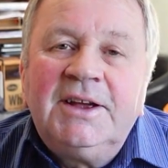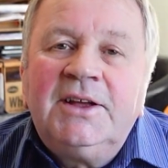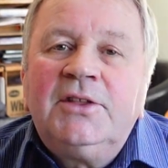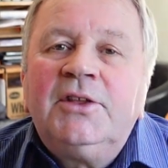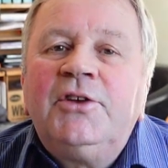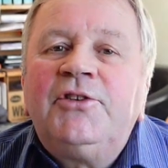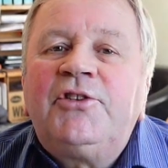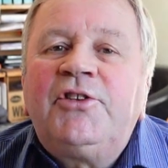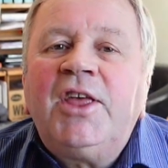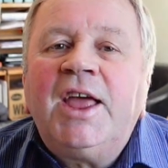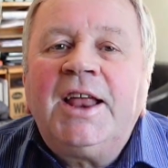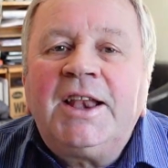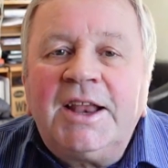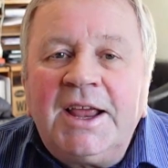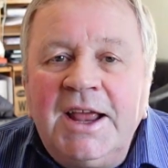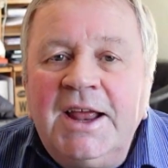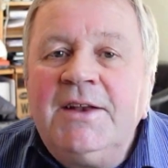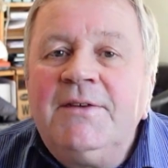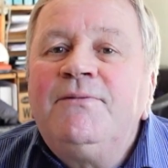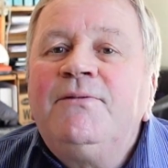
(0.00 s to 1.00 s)
There's that
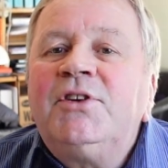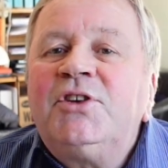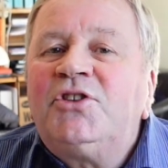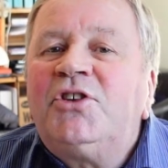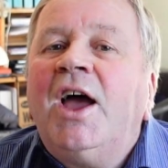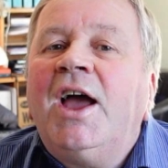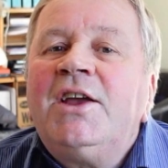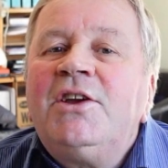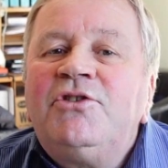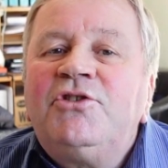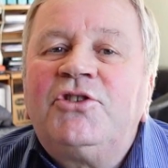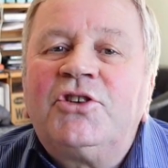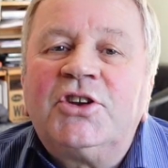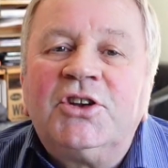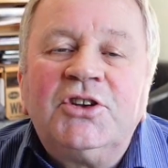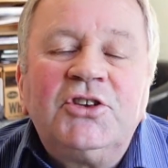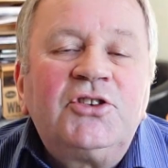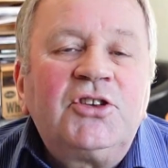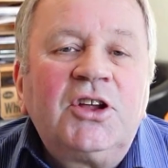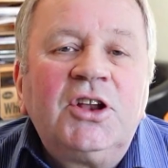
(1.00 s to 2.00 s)

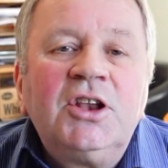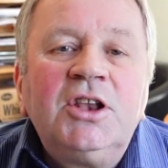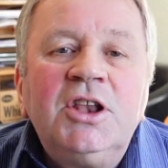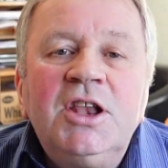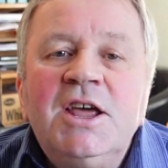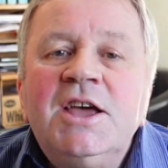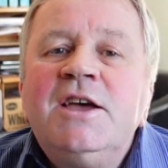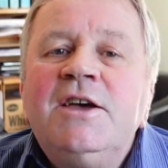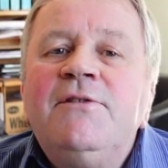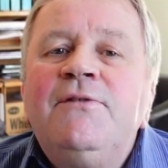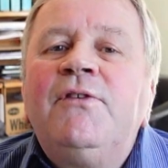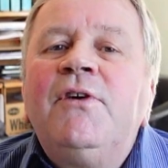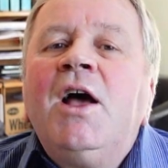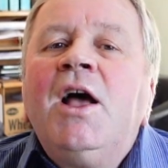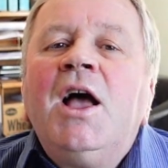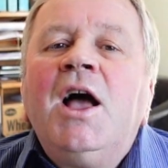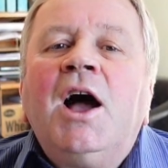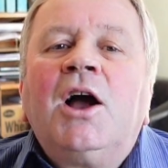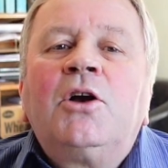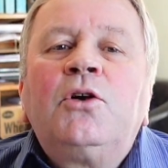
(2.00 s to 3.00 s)
invitation to live
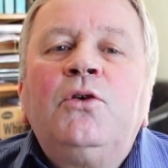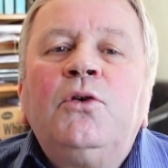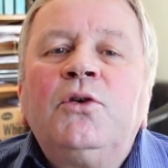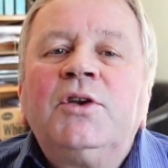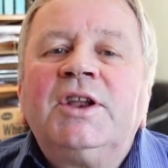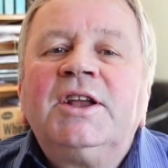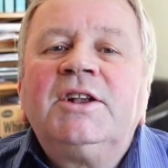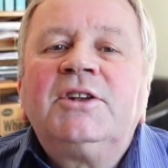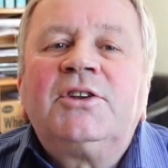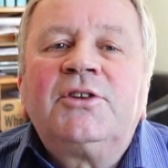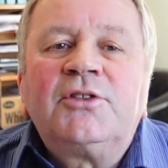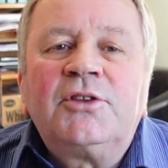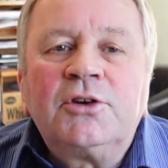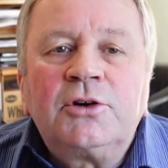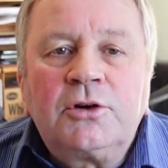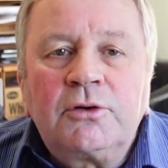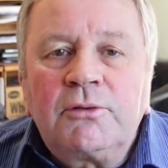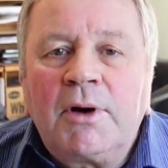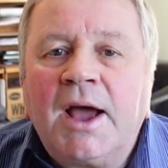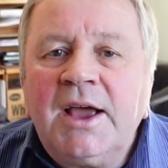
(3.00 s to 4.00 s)
according to the
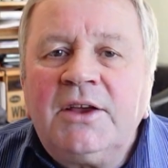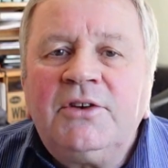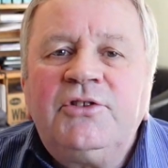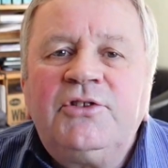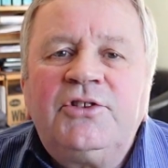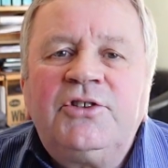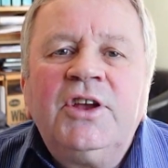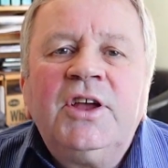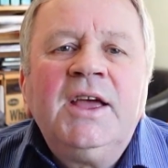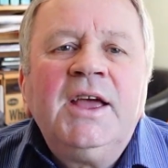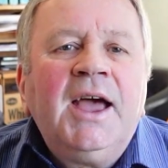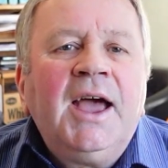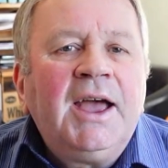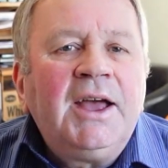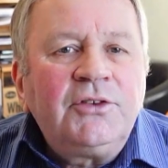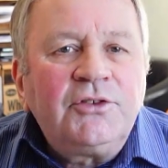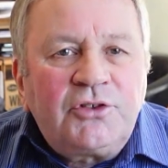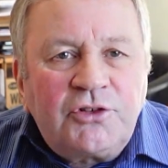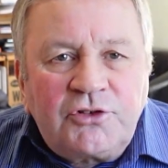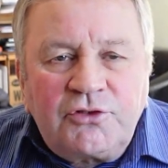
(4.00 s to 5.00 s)
grace
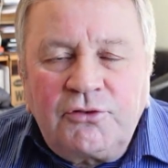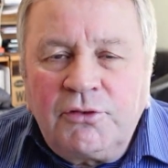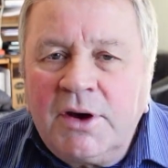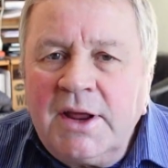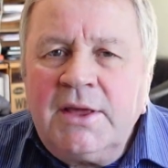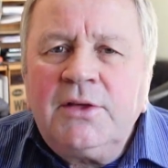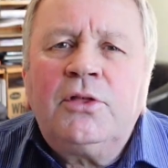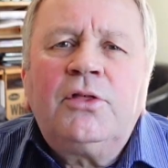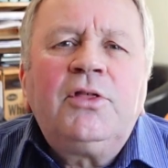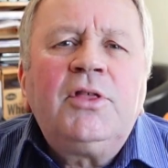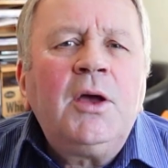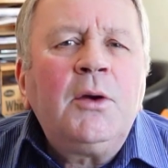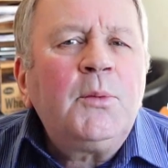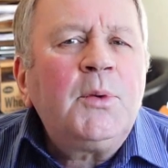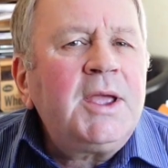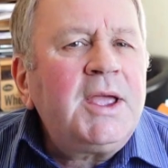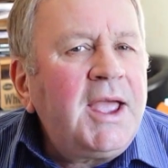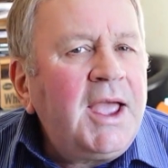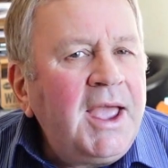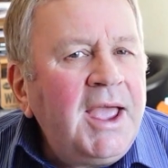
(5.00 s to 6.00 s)
and strength that
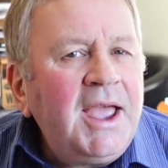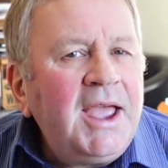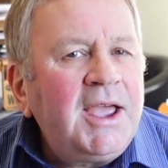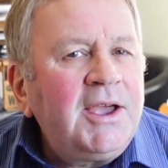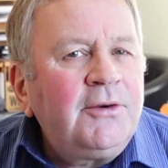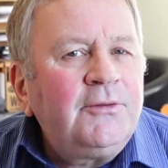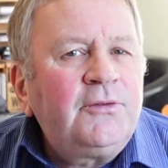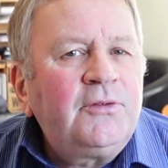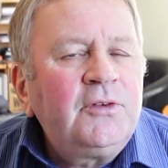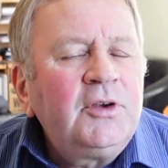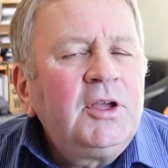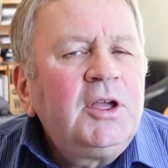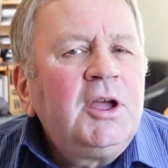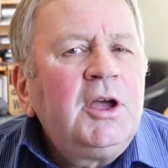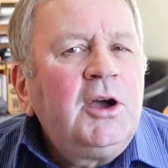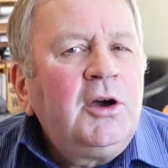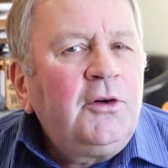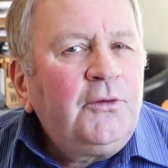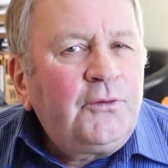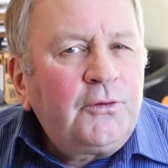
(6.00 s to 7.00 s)
we have
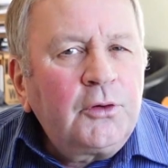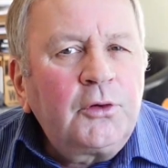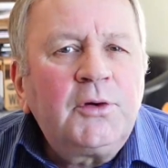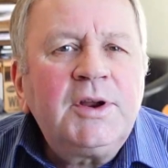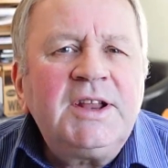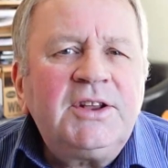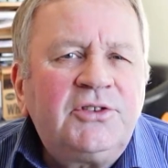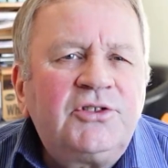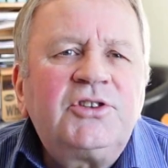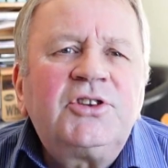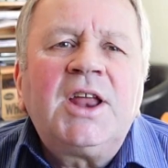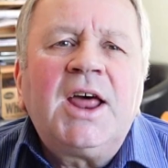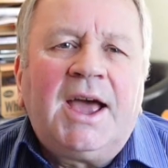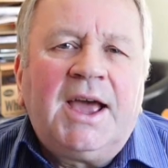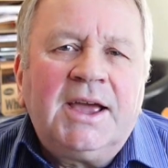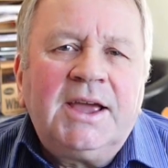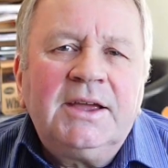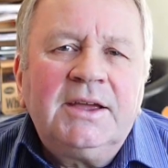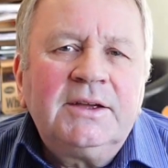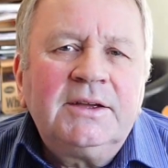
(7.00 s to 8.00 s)
for each
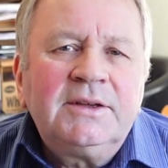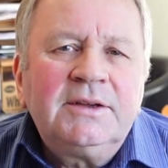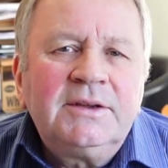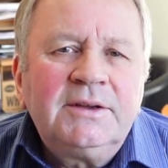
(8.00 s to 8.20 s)
day